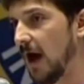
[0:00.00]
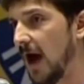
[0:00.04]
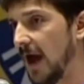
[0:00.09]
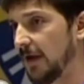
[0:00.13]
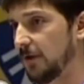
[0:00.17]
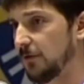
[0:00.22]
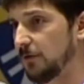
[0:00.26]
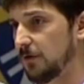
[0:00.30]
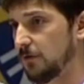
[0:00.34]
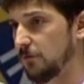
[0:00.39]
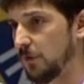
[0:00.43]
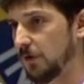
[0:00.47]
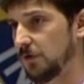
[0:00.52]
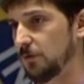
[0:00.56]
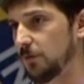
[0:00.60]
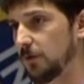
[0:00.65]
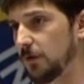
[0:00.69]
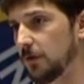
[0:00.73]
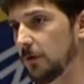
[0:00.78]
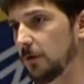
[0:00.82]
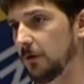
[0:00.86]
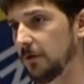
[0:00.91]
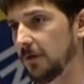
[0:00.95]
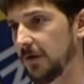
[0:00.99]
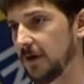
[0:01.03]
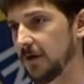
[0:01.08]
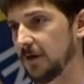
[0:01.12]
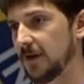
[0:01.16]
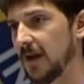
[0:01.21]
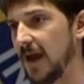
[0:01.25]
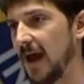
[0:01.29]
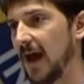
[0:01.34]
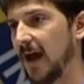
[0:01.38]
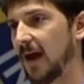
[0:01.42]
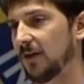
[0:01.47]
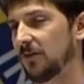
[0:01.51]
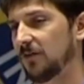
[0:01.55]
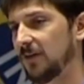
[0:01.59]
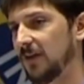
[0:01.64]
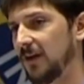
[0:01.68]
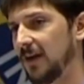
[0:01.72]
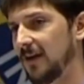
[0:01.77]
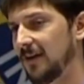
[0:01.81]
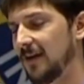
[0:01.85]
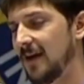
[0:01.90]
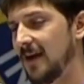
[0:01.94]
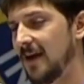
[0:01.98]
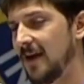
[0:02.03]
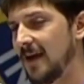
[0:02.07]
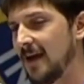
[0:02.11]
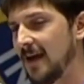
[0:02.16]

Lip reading: I could have went to an earlier taxi, and